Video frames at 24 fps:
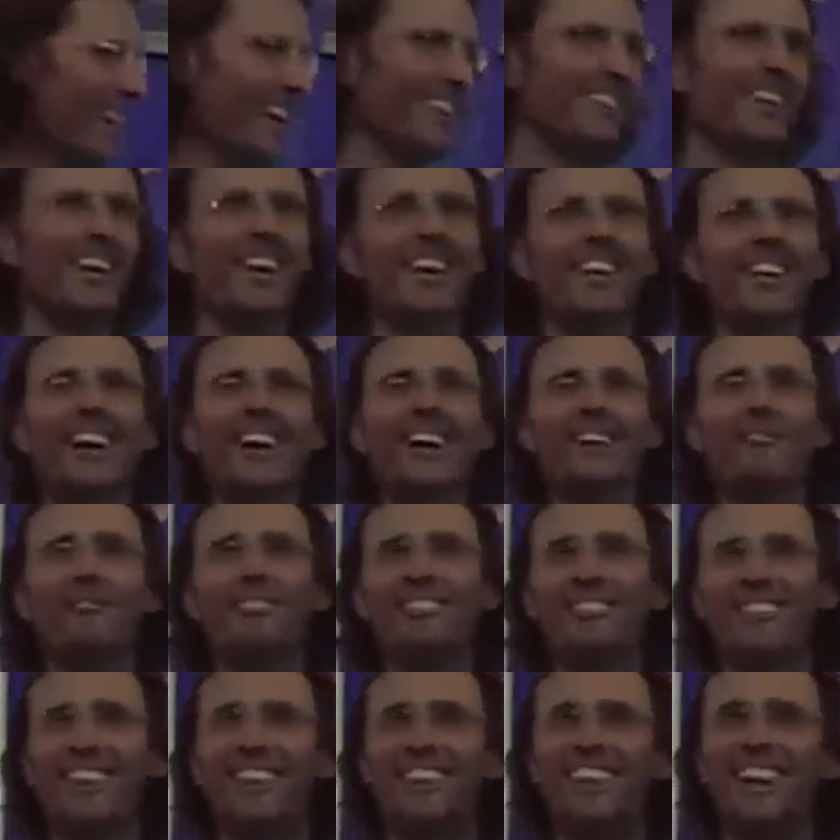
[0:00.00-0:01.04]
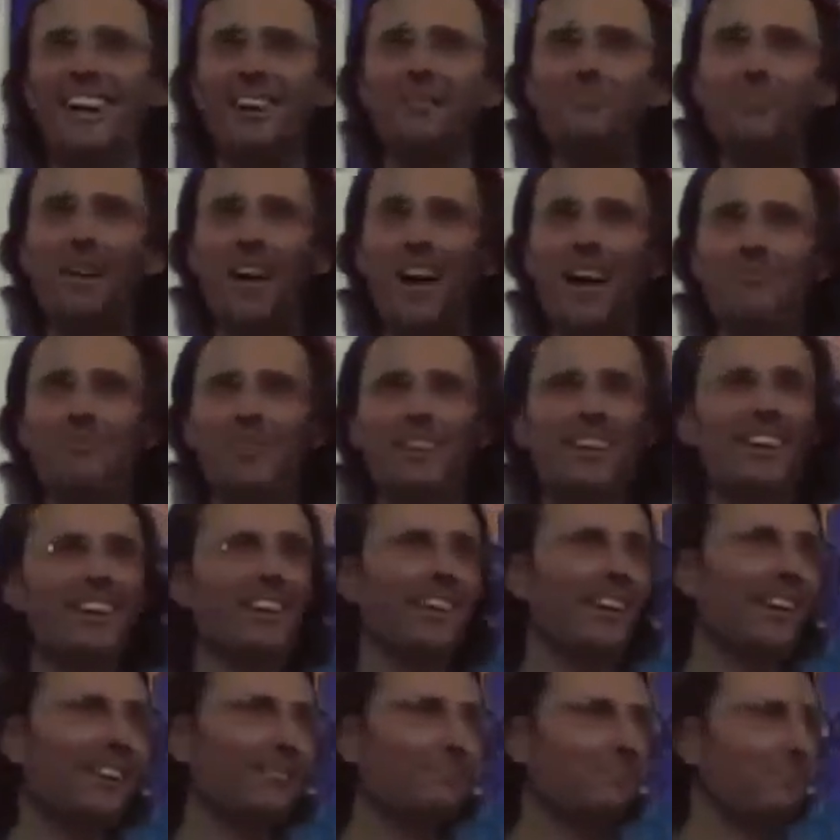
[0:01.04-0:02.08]
How dare they ever said that about
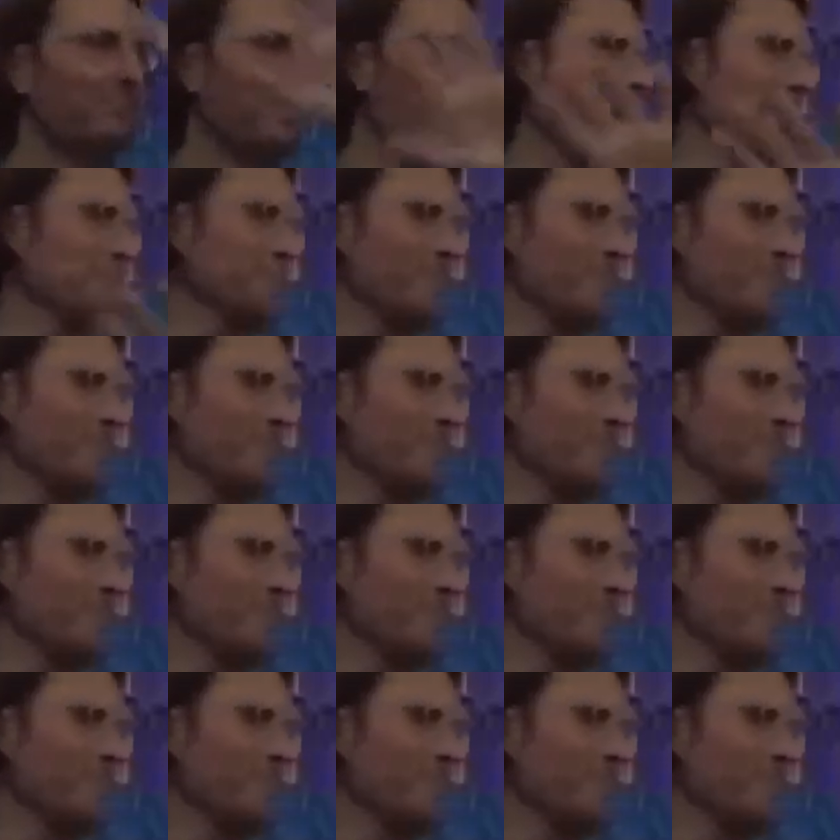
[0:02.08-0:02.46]
me? I'm